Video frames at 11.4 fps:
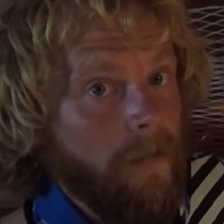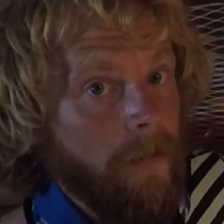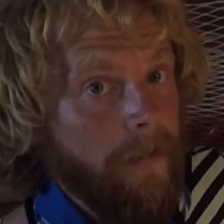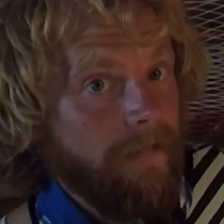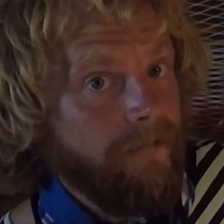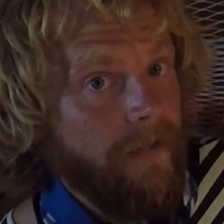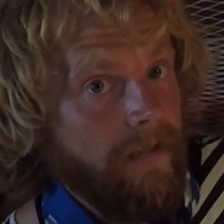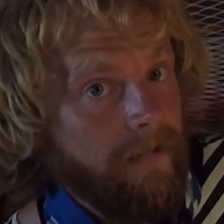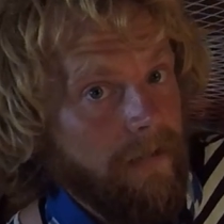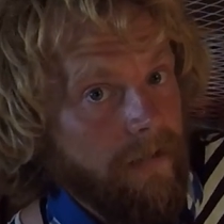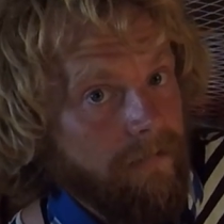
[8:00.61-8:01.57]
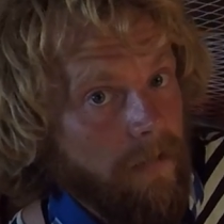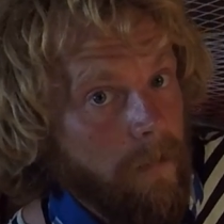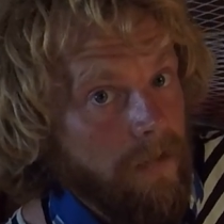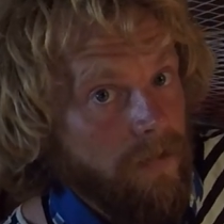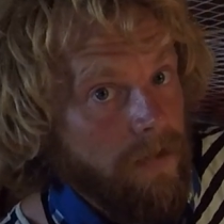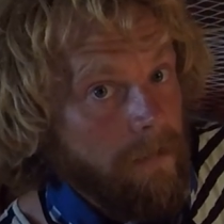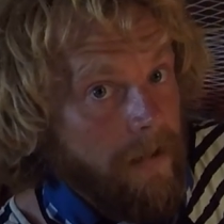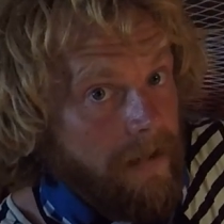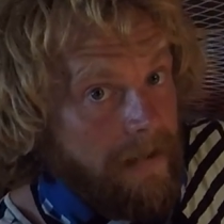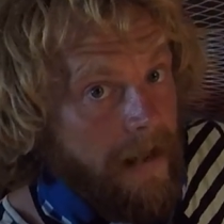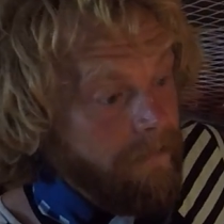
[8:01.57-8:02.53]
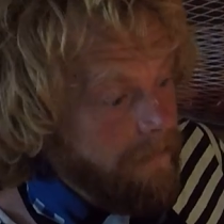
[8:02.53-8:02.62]
when we're facing the front? We're talking about the
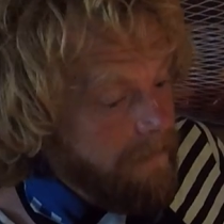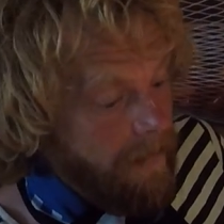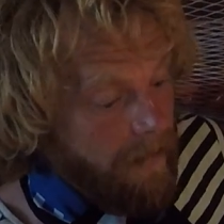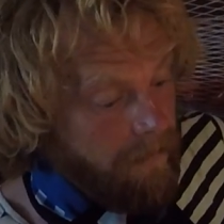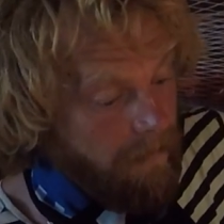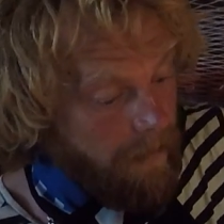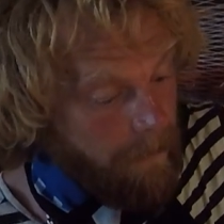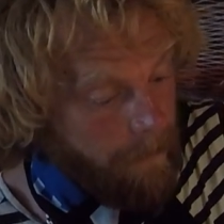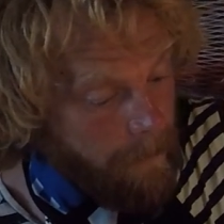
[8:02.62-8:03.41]
left hand side, right?